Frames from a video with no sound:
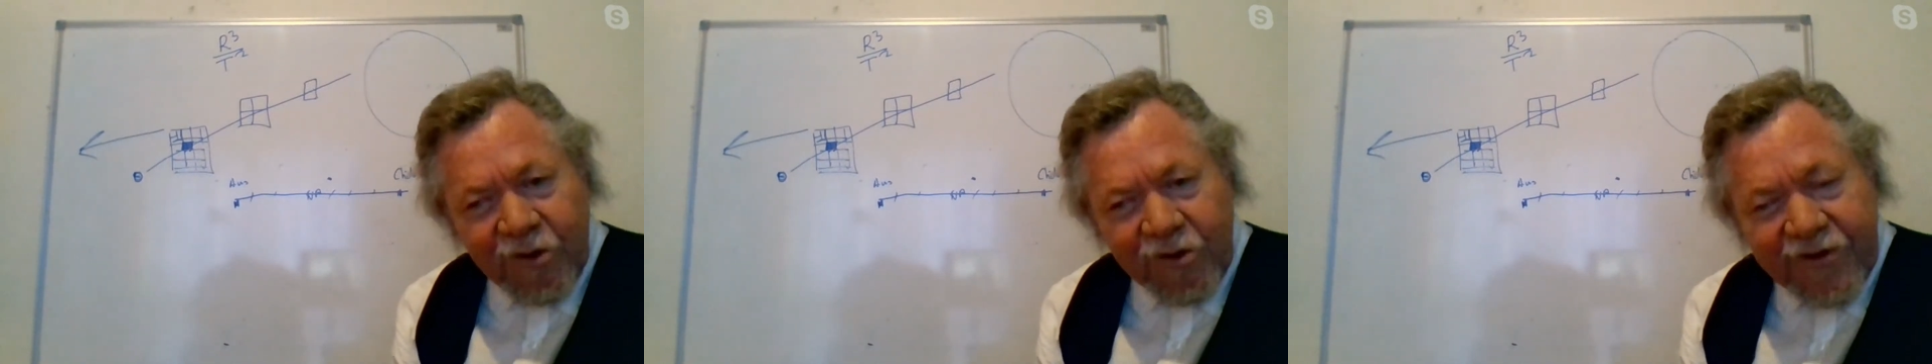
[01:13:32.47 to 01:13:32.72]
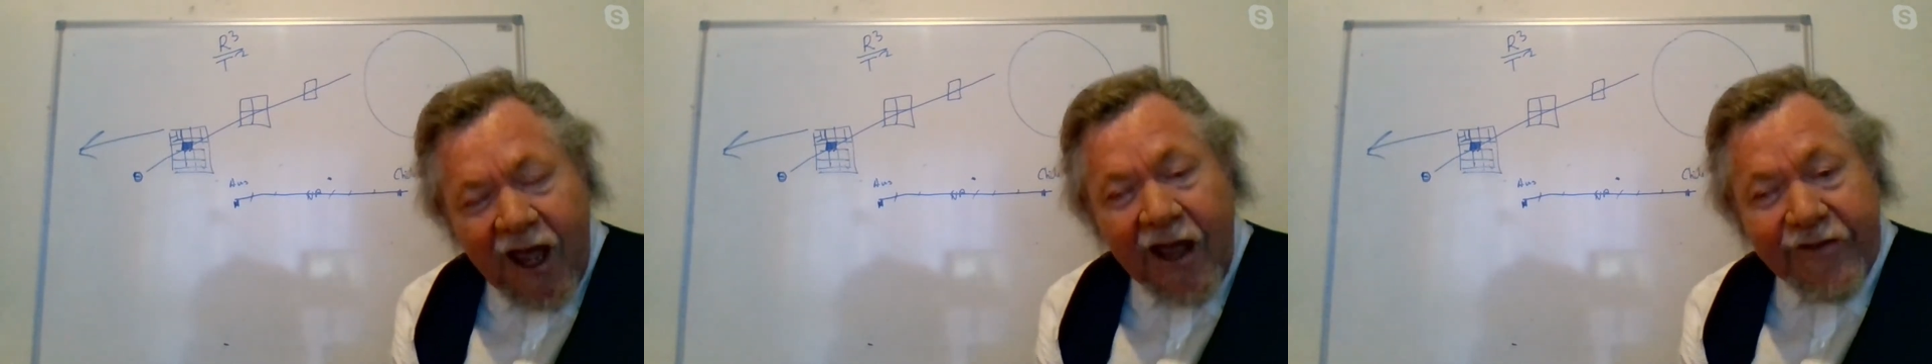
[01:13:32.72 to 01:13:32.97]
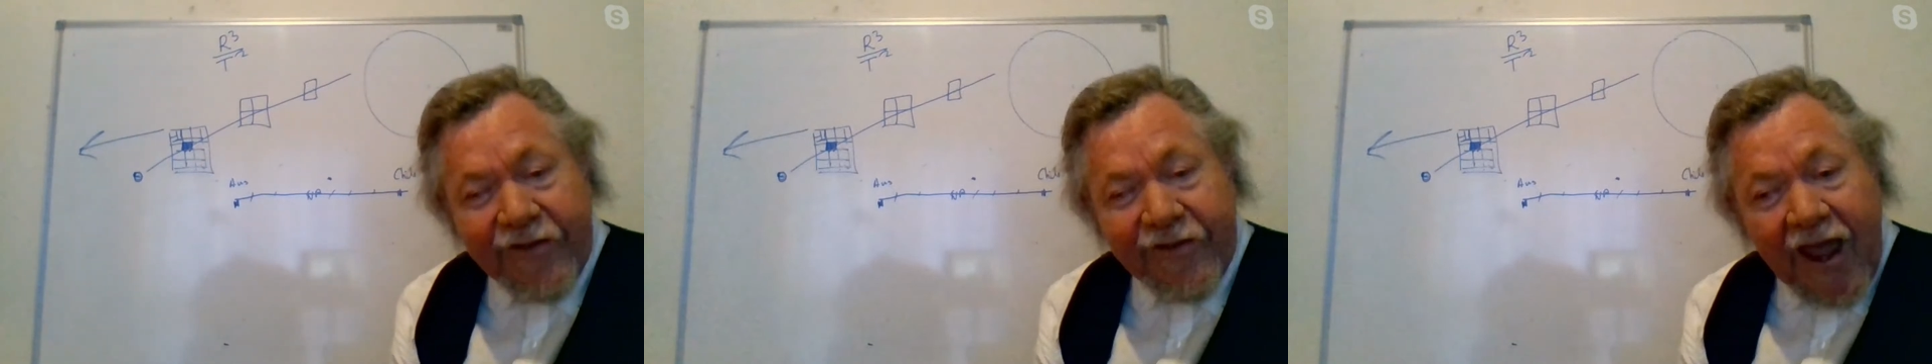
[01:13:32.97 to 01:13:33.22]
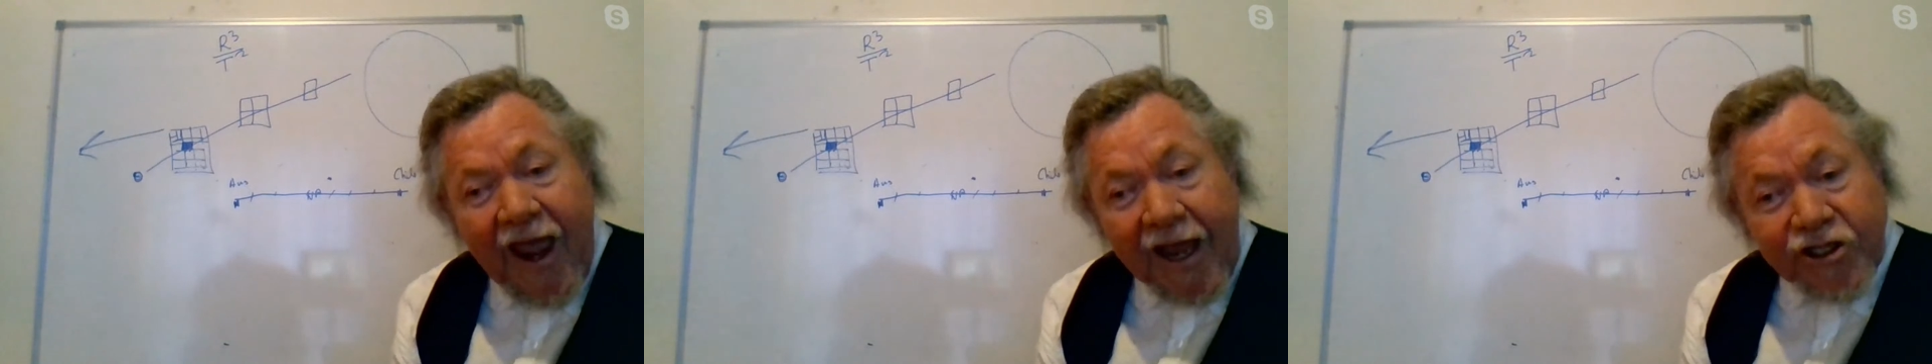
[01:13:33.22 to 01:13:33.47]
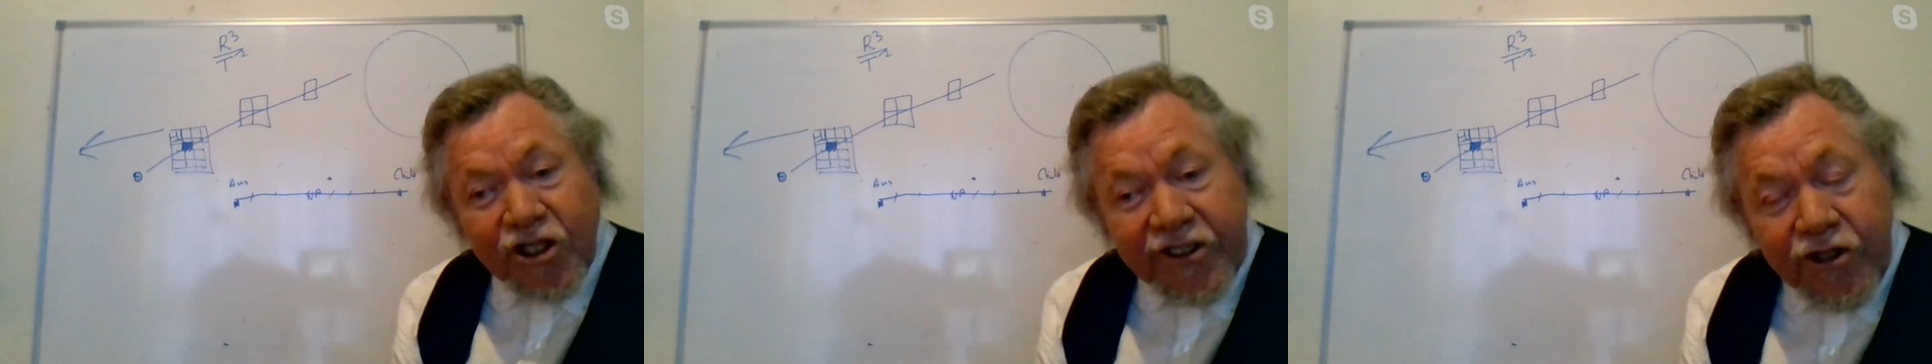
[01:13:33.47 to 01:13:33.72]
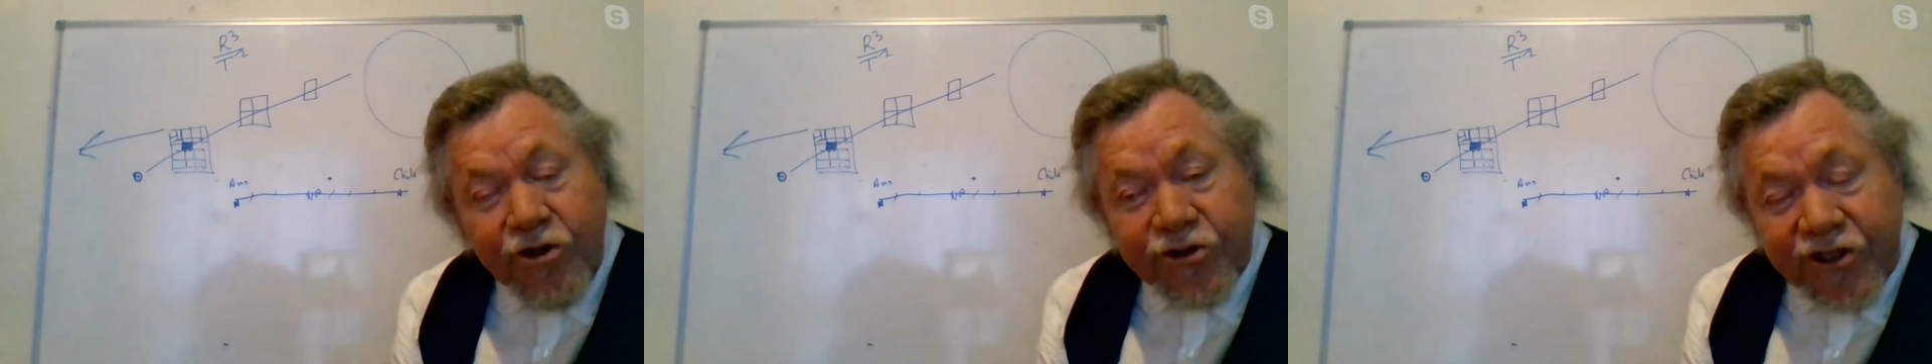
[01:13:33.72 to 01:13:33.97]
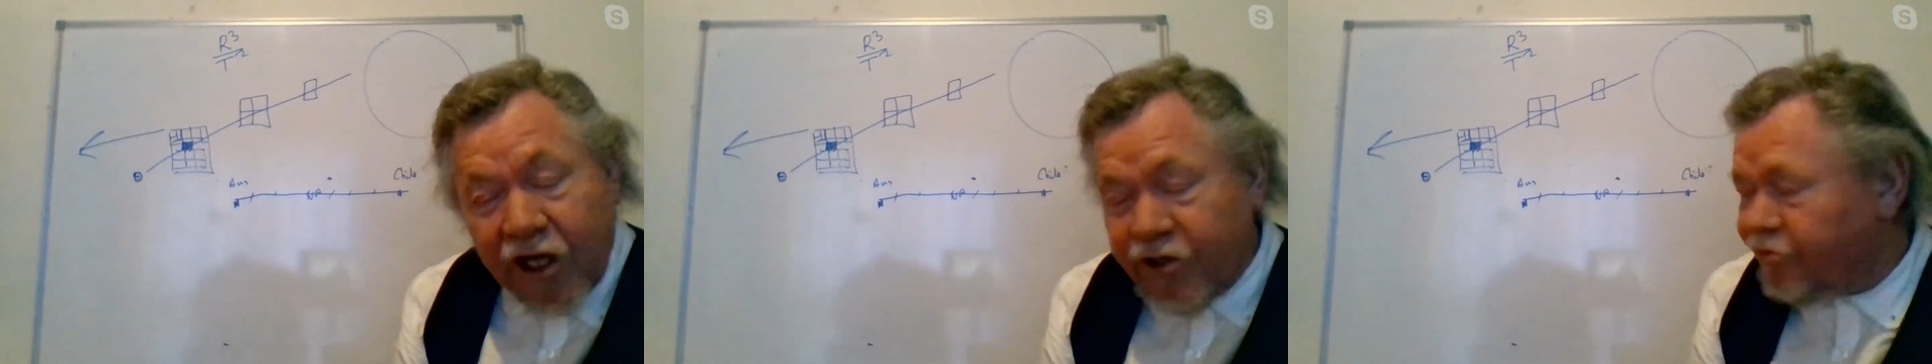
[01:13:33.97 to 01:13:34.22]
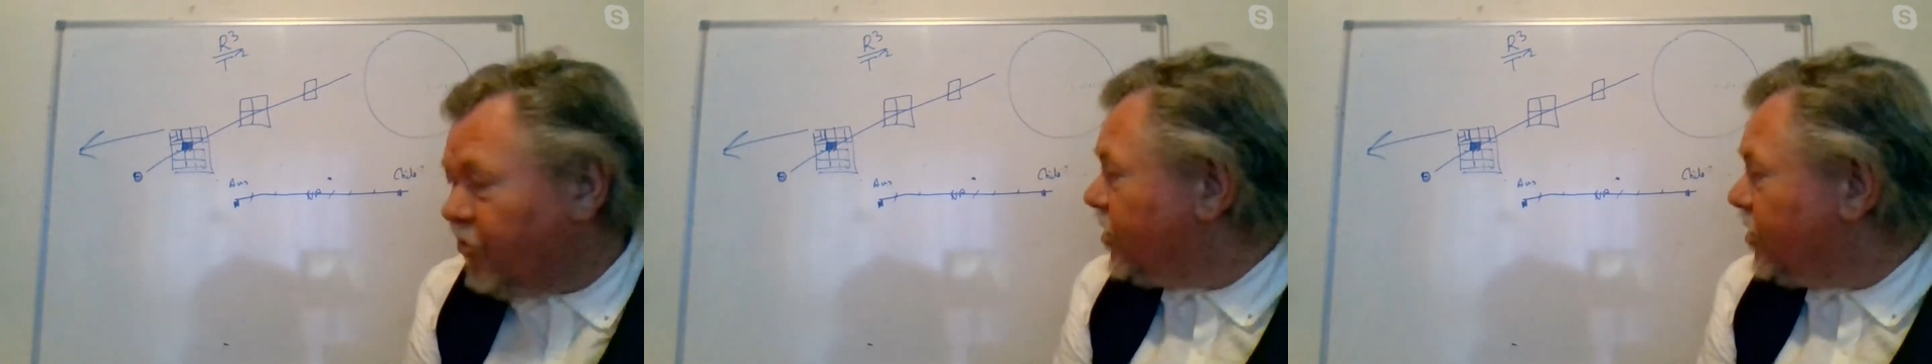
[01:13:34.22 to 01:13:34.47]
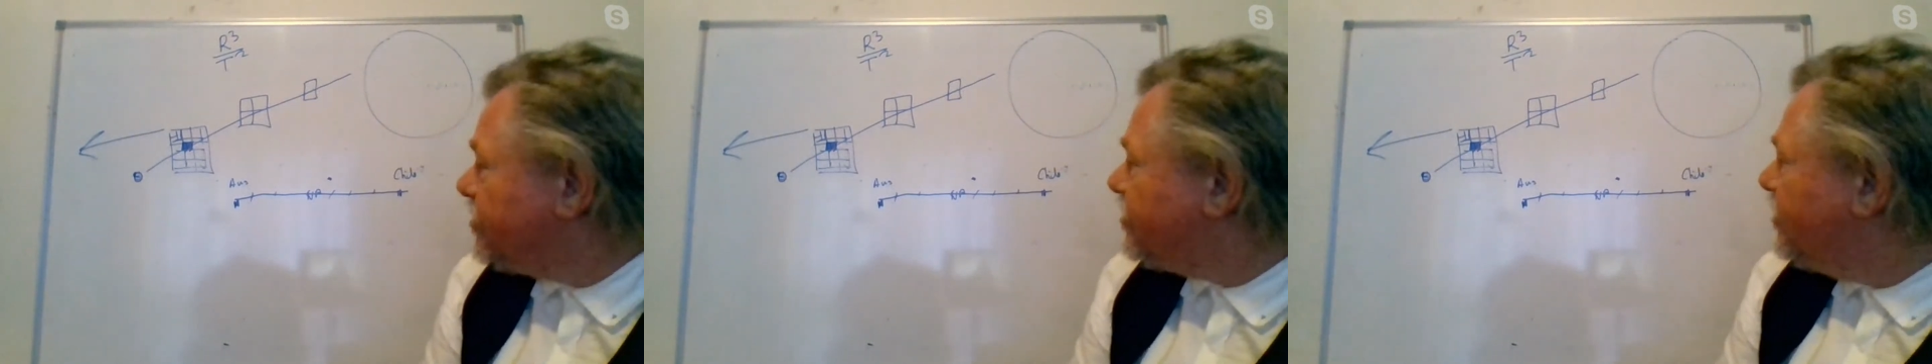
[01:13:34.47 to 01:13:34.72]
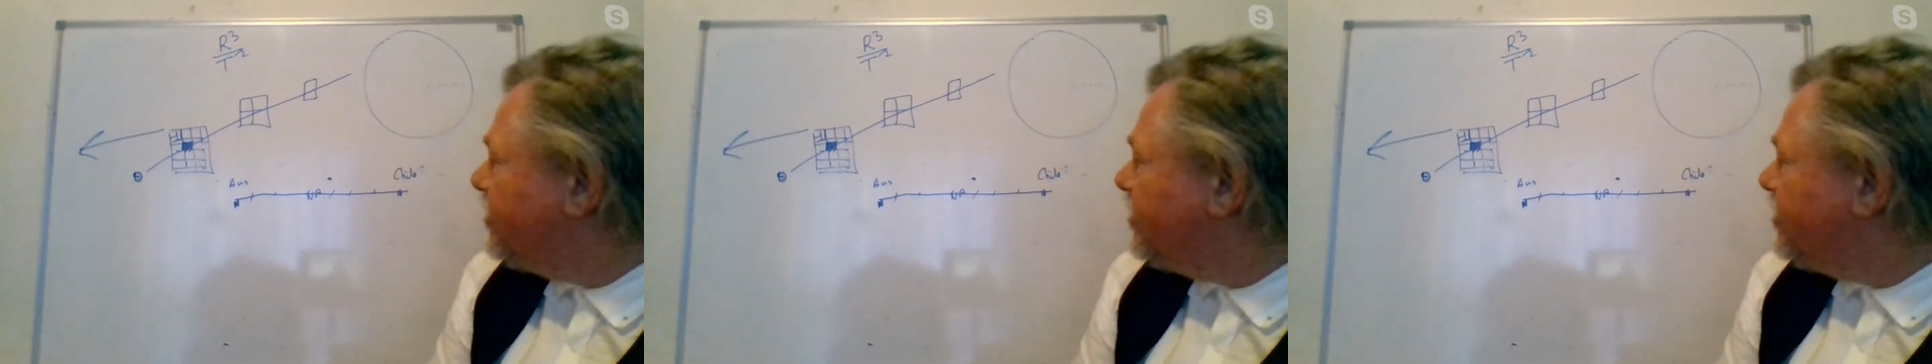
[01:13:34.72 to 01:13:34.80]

That actually use those words.